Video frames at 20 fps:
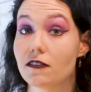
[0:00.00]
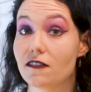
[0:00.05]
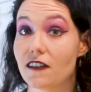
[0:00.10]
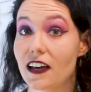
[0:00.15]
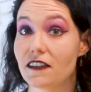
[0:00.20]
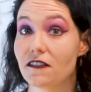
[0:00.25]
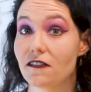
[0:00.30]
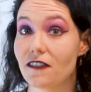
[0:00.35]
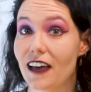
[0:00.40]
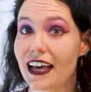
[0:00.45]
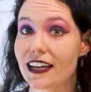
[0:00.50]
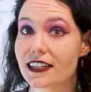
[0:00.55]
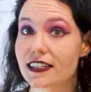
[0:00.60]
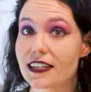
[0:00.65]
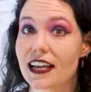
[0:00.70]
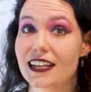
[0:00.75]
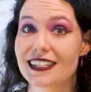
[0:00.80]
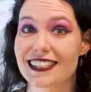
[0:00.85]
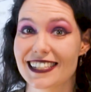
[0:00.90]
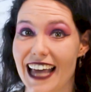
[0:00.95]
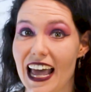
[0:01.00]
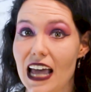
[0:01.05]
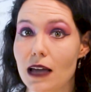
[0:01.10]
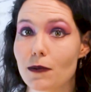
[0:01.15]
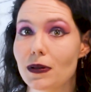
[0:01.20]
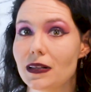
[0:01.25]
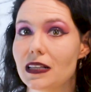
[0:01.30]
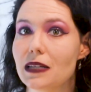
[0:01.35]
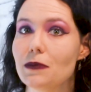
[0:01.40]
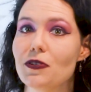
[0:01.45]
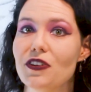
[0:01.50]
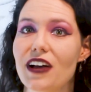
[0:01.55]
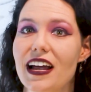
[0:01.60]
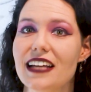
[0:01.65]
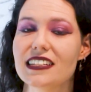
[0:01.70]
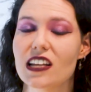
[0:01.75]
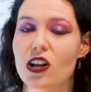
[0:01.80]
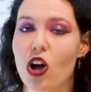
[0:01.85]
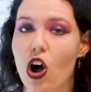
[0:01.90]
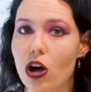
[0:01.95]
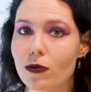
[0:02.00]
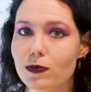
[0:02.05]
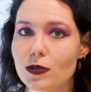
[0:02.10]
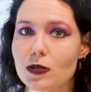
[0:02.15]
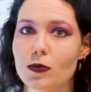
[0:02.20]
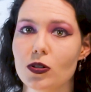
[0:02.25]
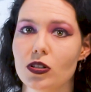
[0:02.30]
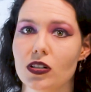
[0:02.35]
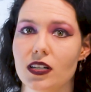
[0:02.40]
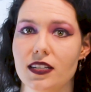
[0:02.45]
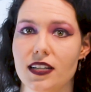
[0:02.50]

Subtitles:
Fun fact, Taq polymerase at optimal